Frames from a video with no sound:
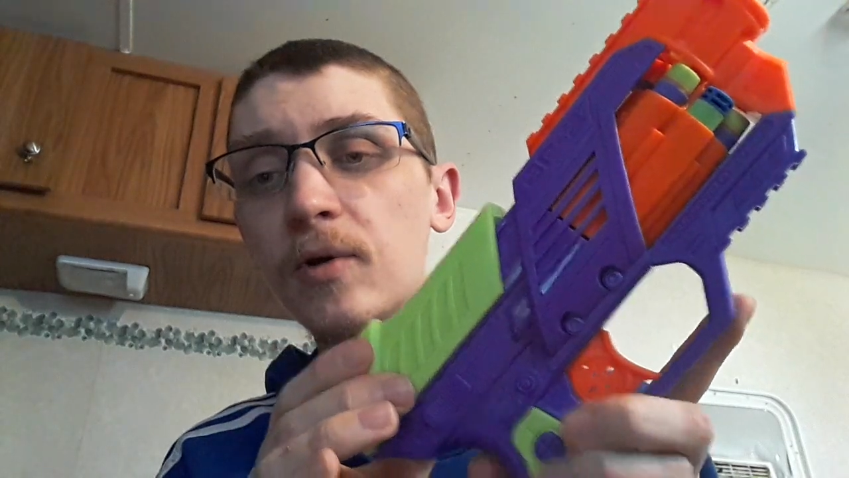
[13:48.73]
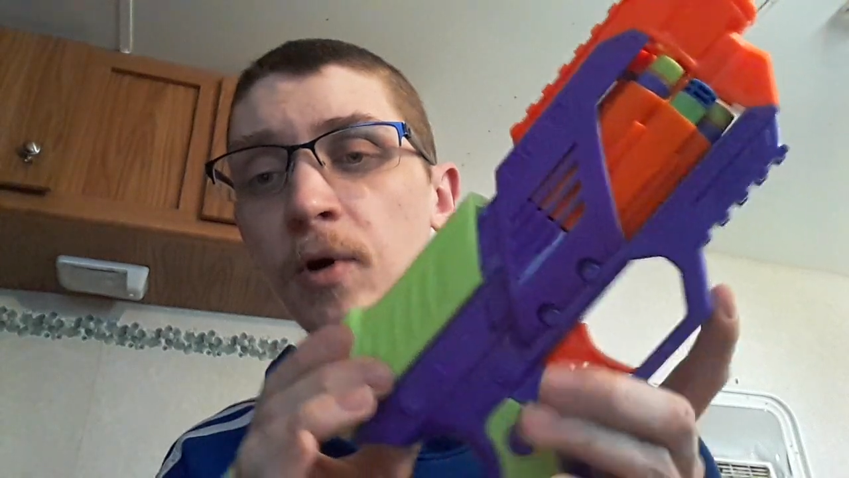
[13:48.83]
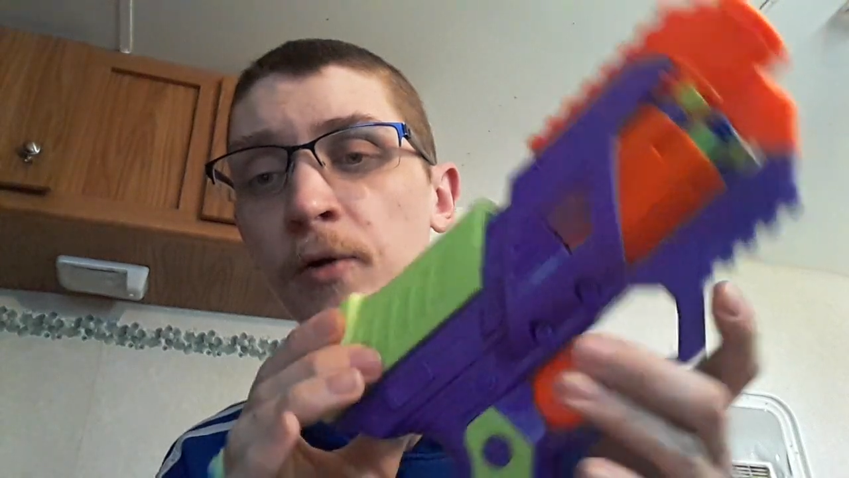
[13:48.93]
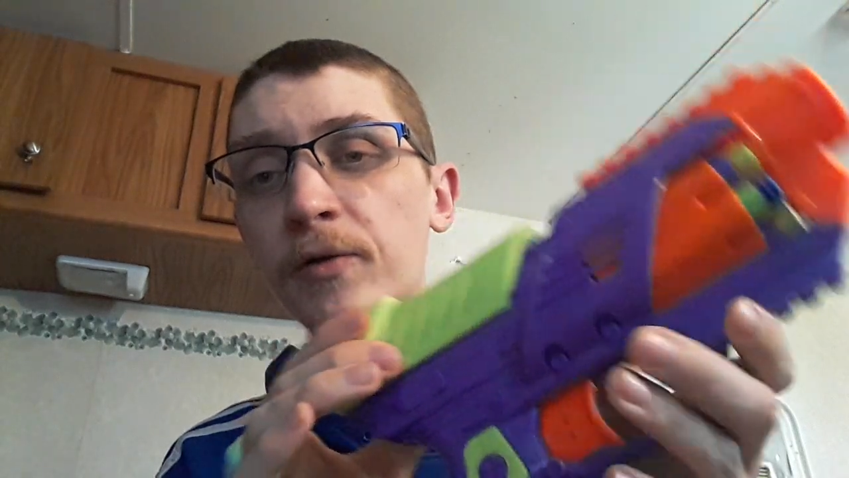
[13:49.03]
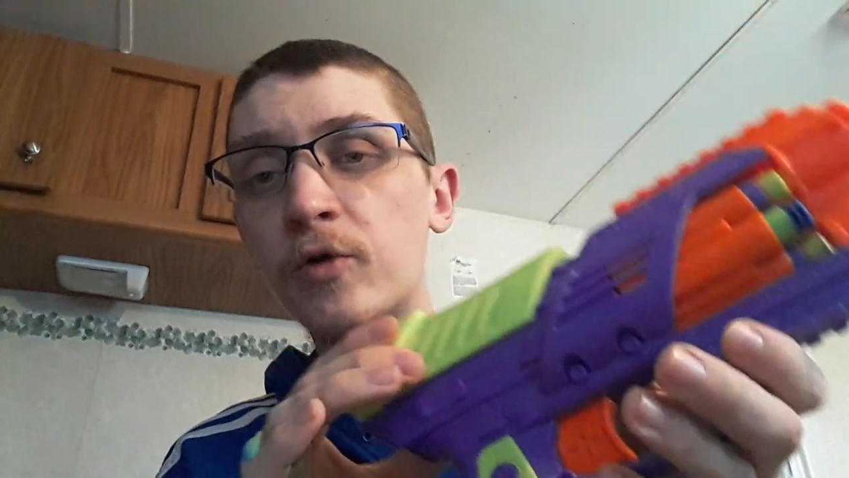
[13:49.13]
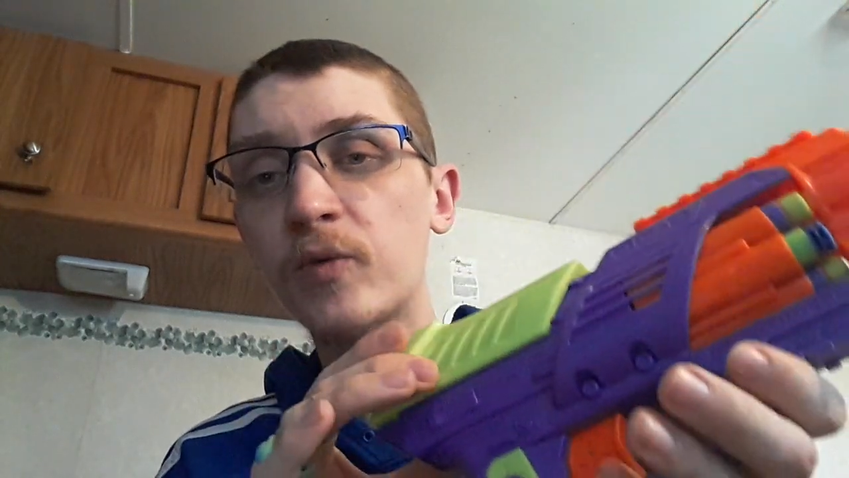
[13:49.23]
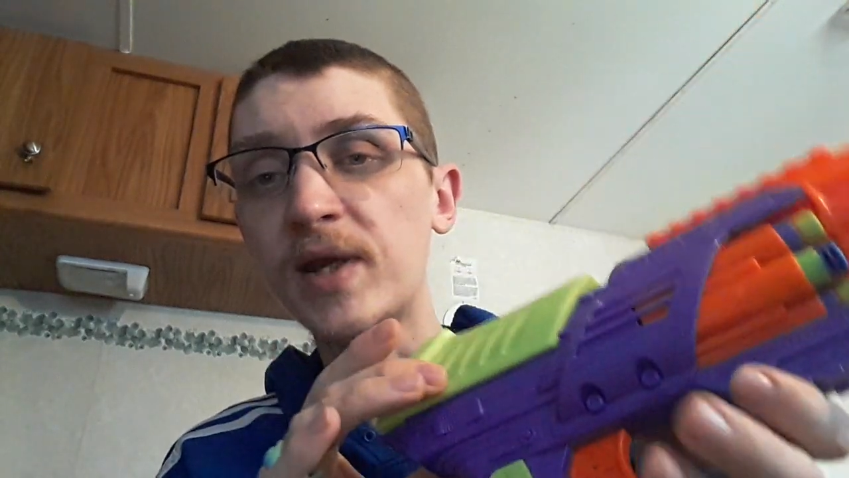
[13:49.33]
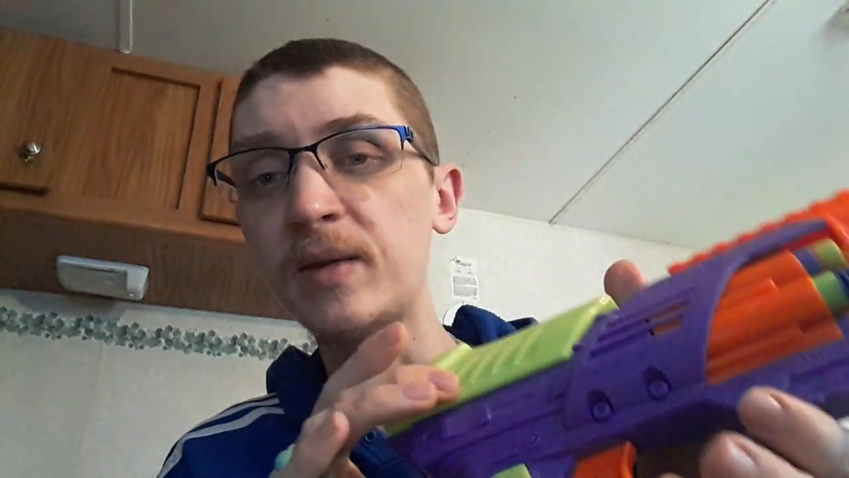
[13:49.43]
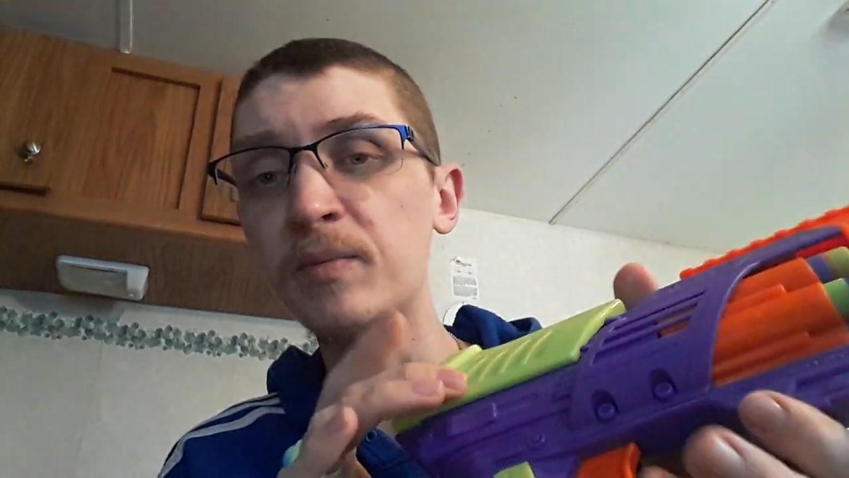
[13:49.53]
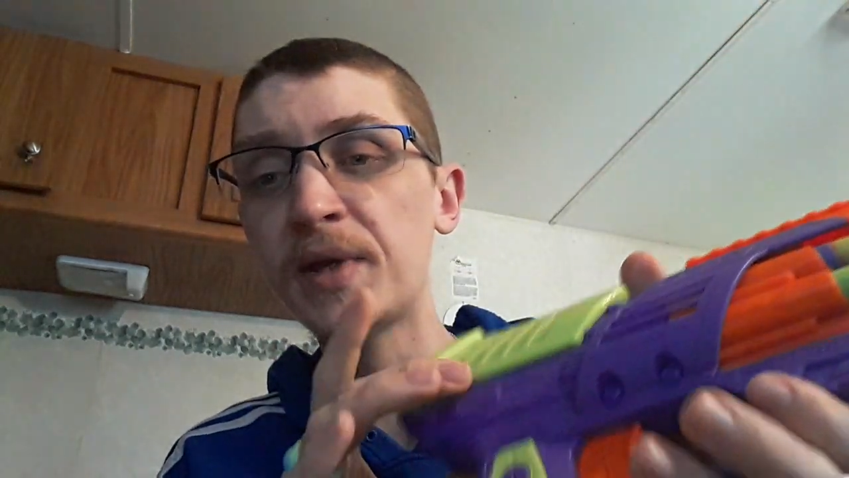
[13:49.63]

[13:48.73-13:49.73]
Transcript: all the green